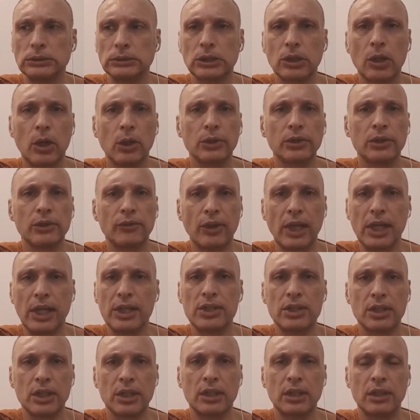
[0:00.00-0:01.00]

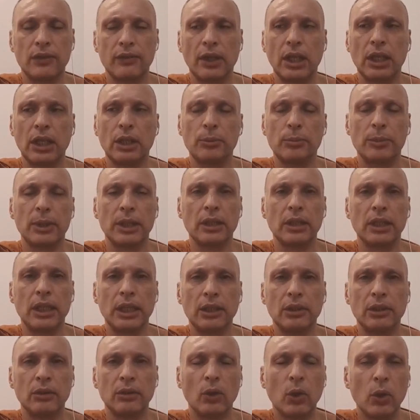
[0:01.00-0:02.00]
cultivation and development
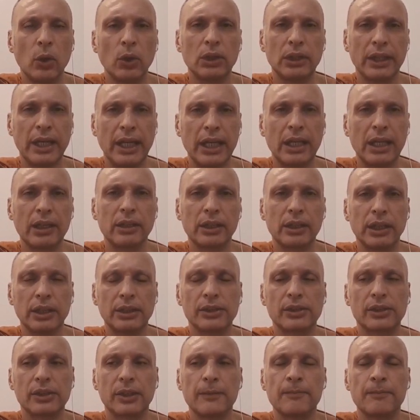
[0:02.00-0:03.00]
in all
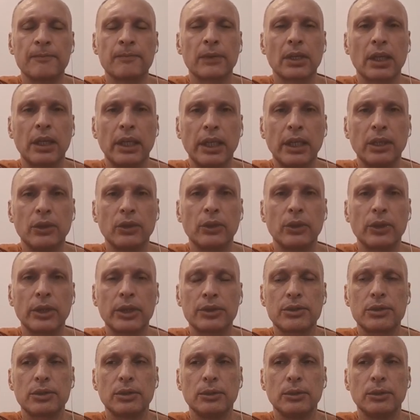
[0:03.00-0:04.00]
areas in order
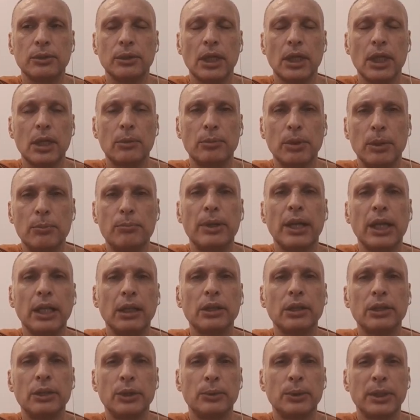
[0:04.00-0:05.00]
to
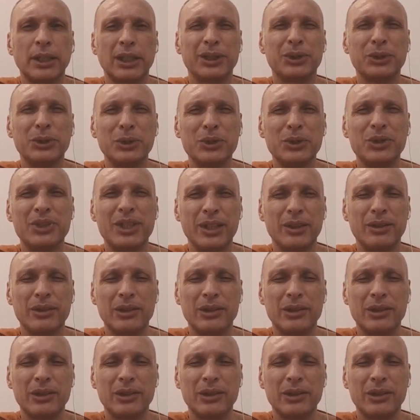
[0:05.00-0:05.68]
propel you in a good